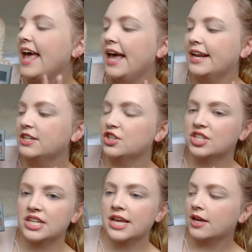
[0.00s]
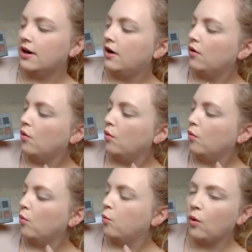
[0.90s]
And I just think,
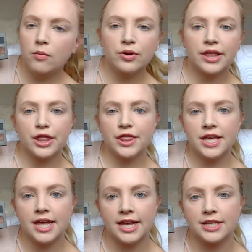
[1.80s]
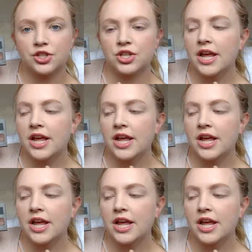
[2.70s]
what were they thinking?